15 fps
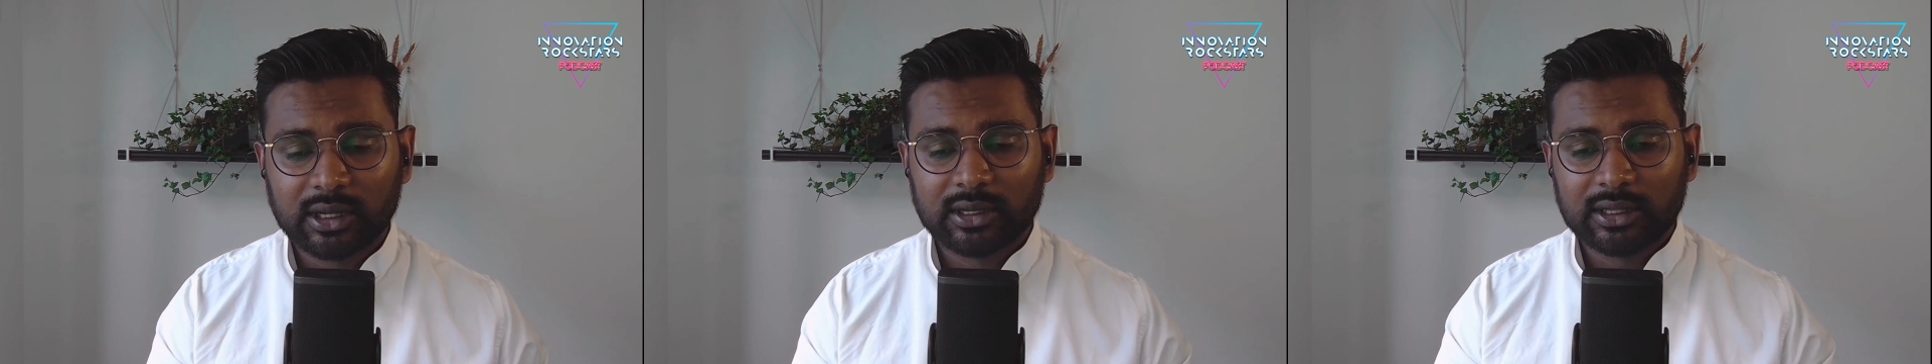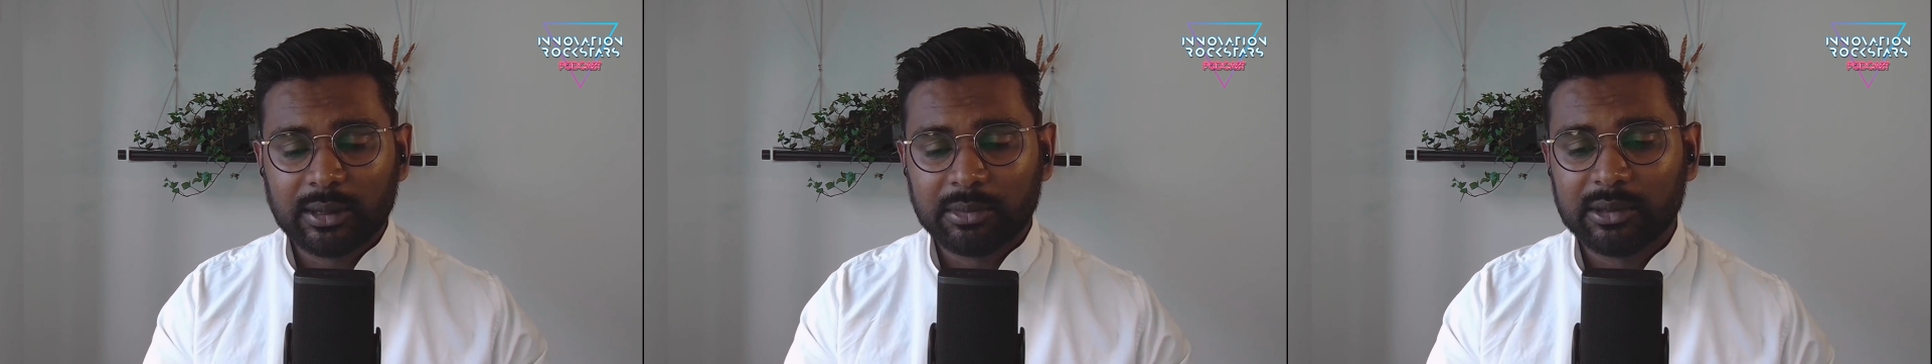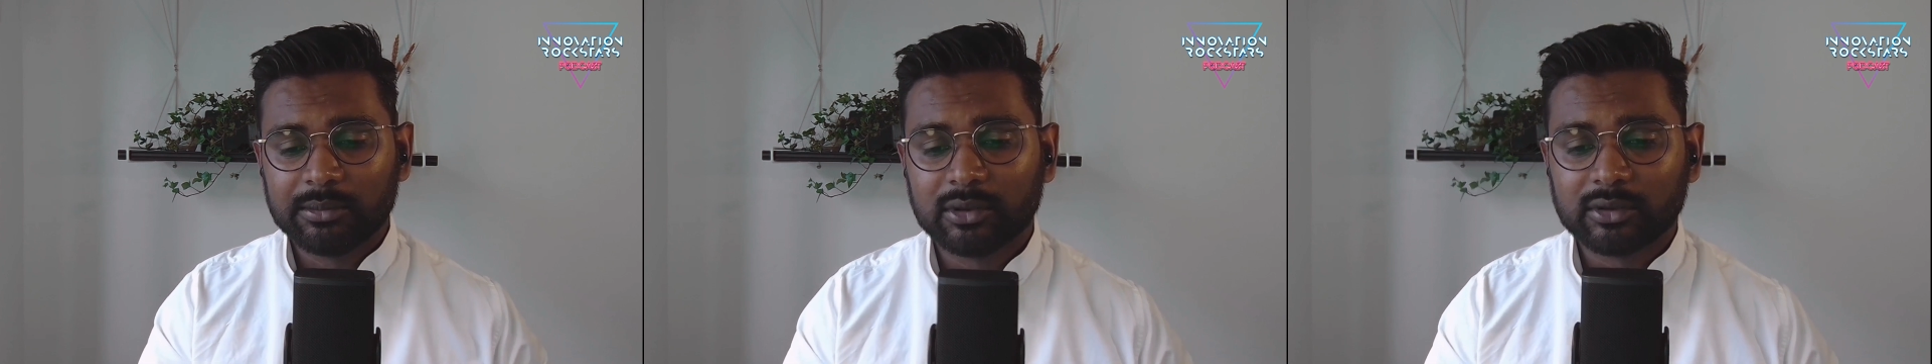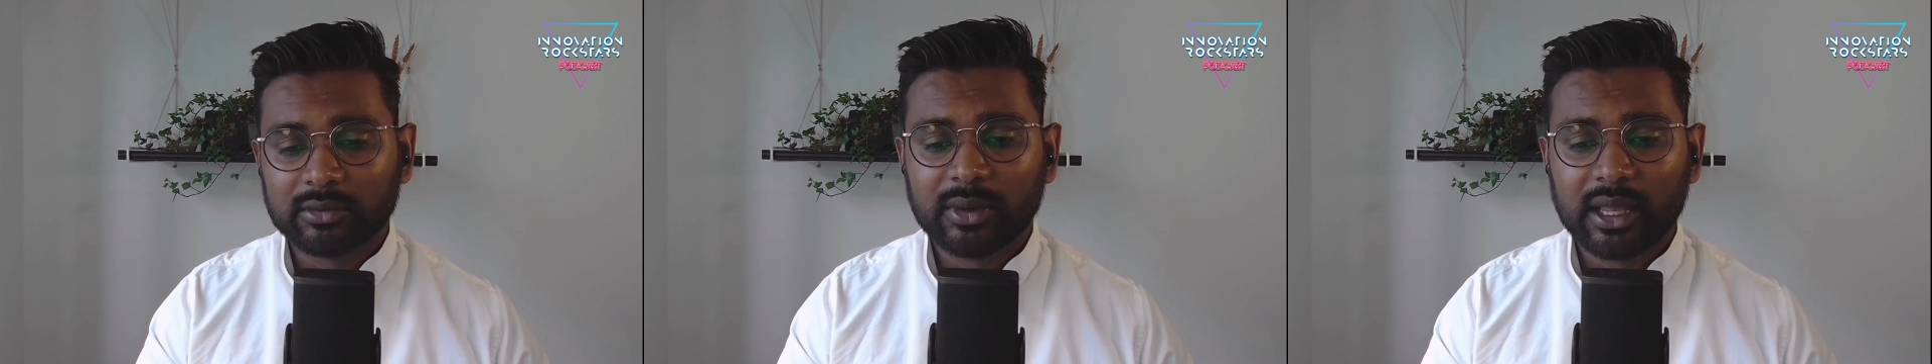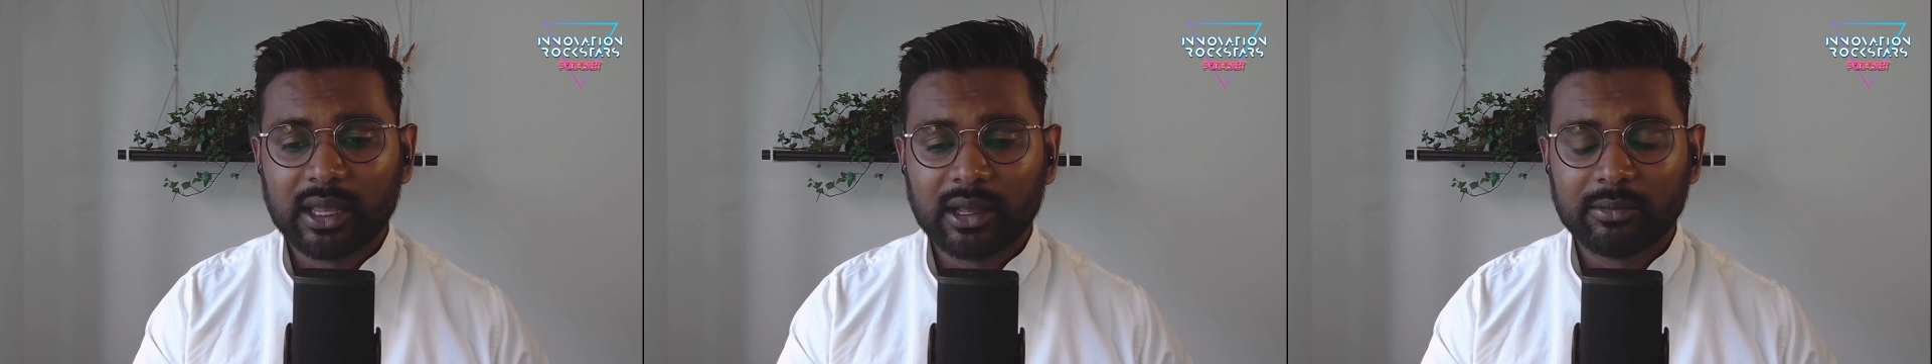that people
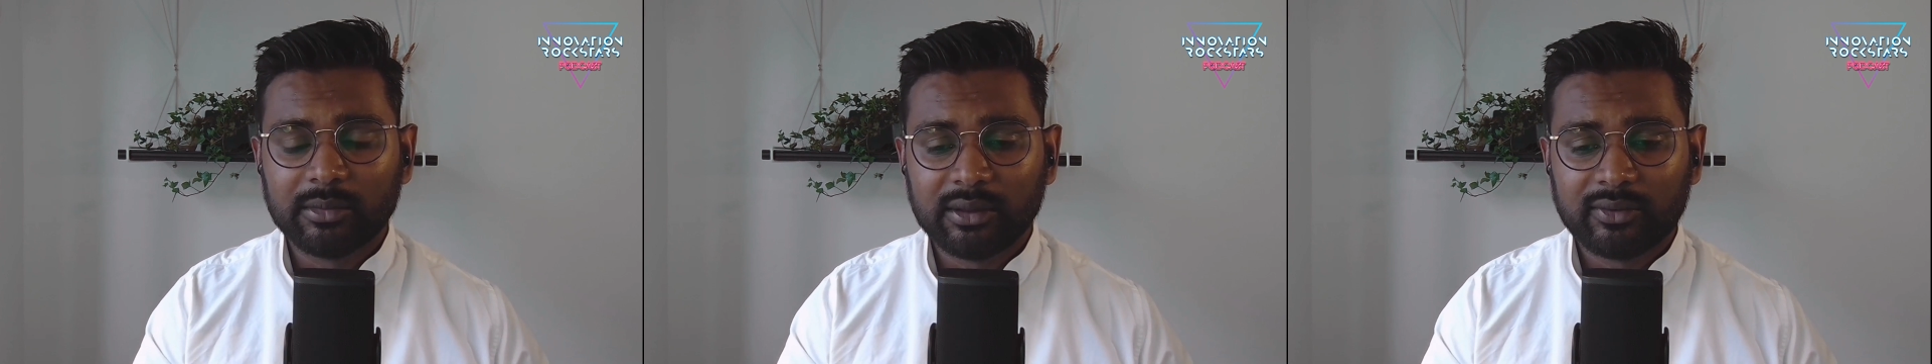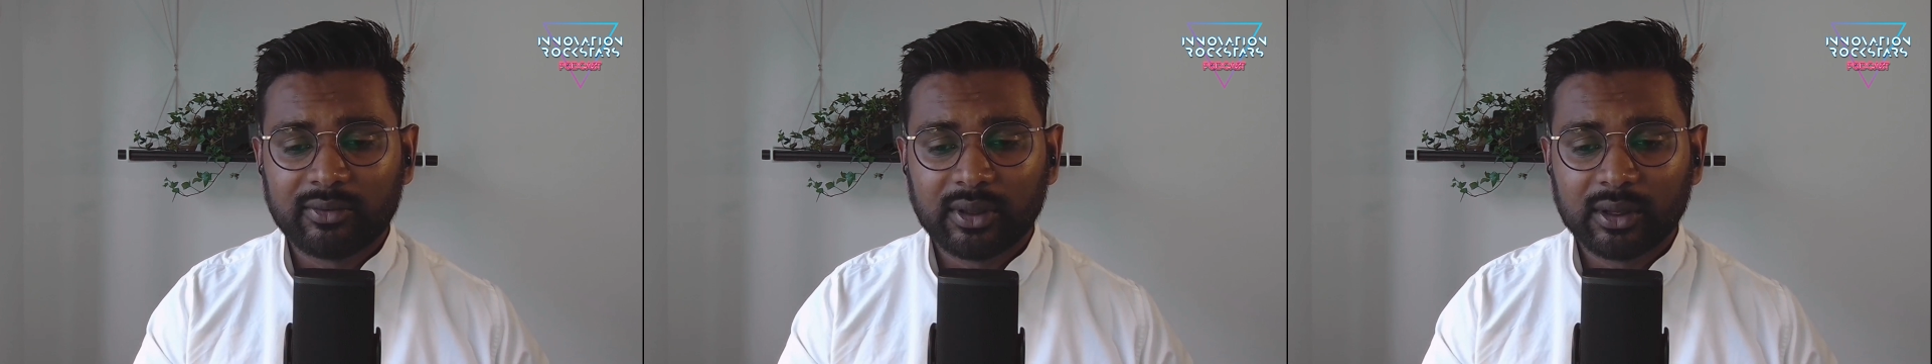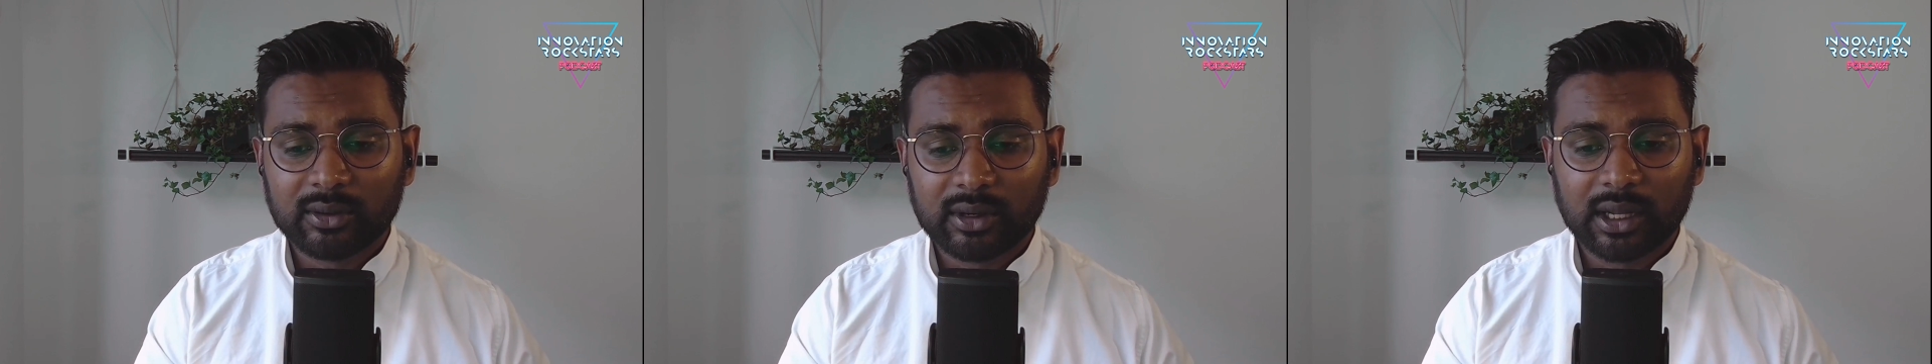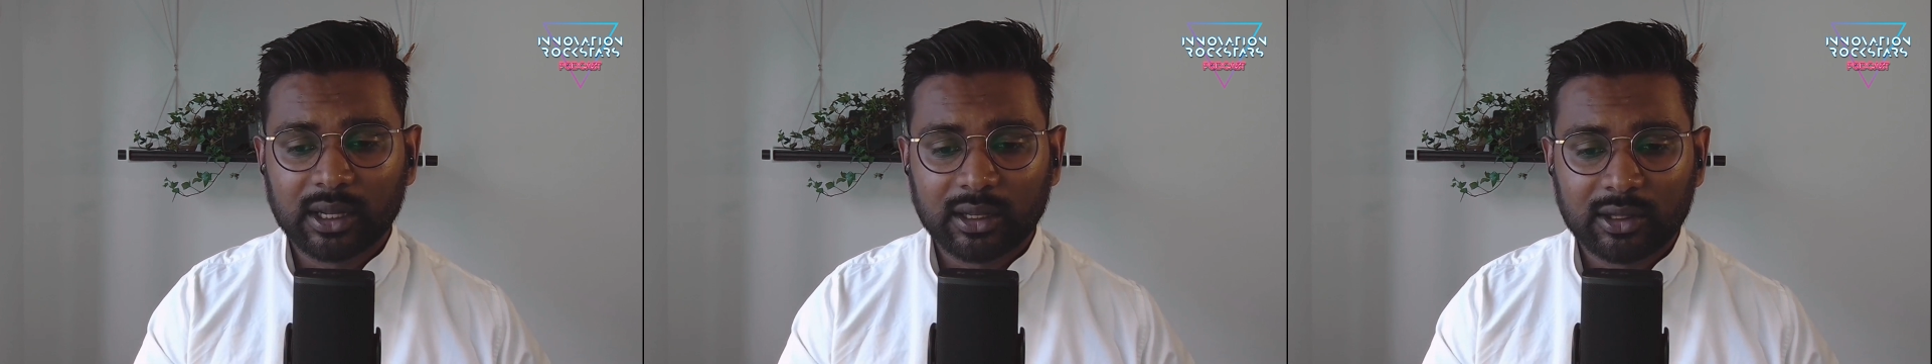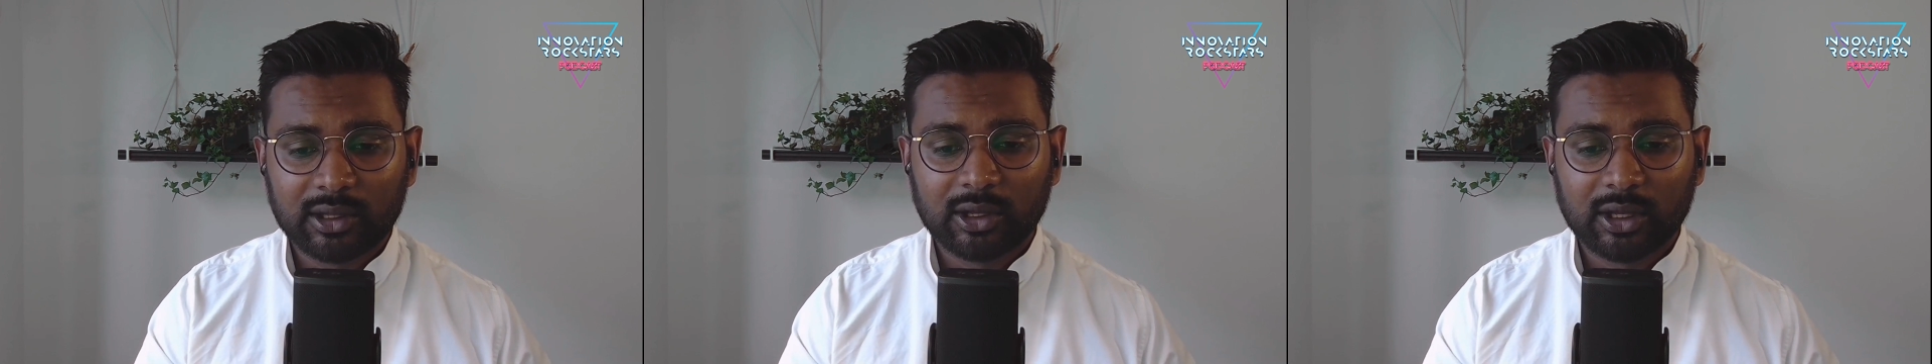may feel
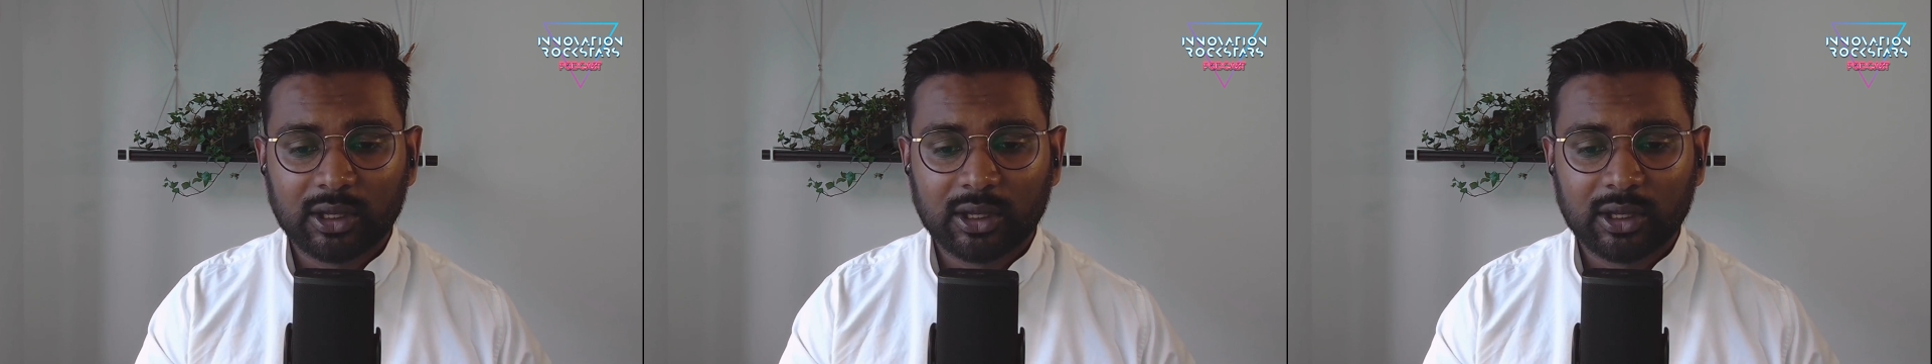like